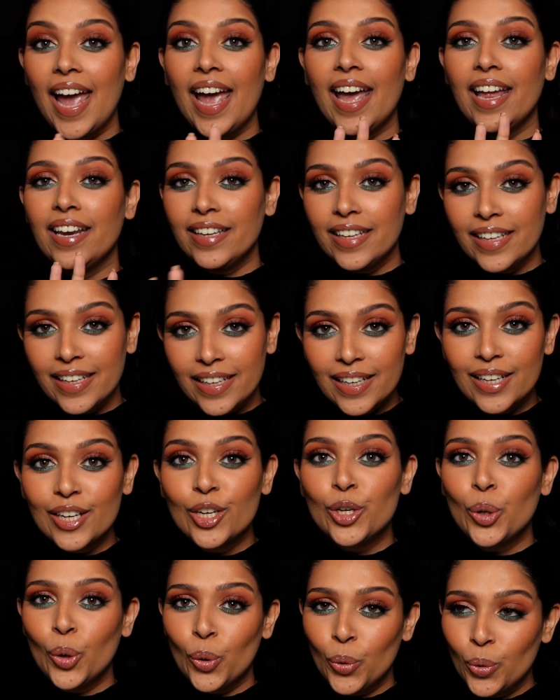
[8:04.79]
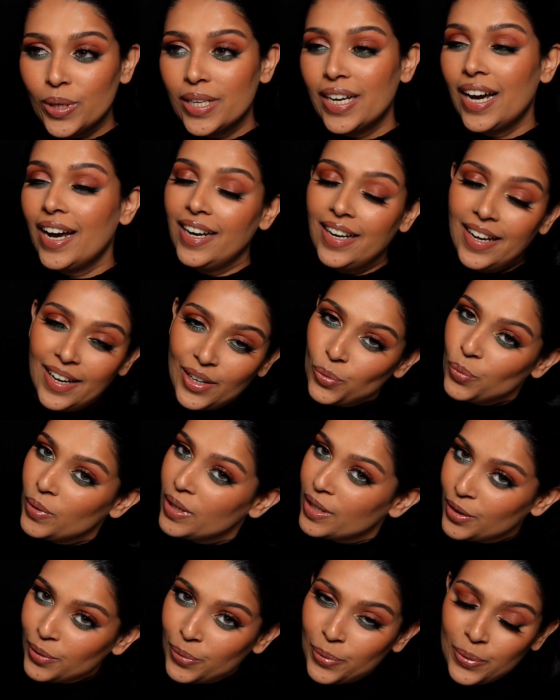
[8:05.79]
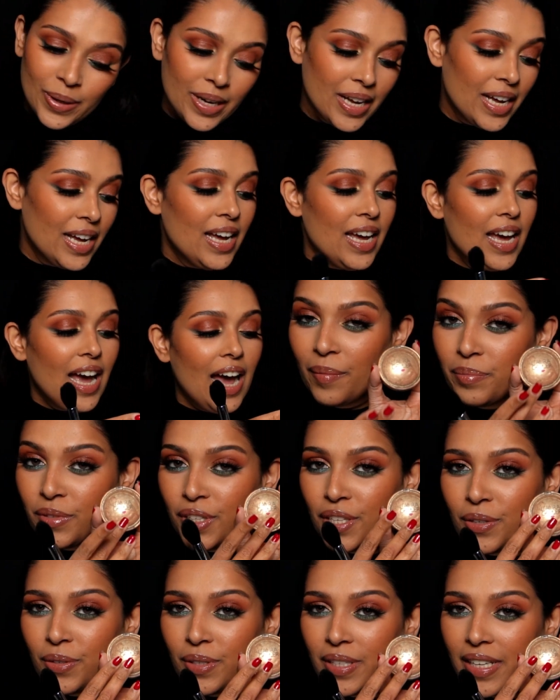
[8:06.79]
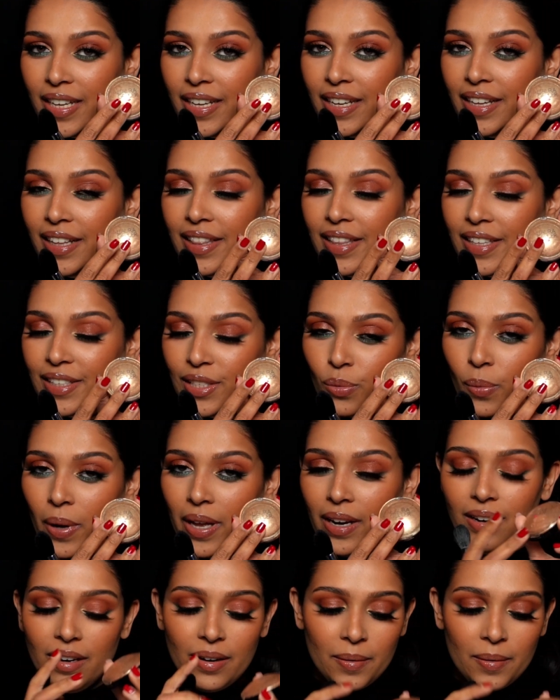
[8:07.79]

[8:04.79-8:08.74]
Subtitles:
any gold highlight will do. I'm just using this one,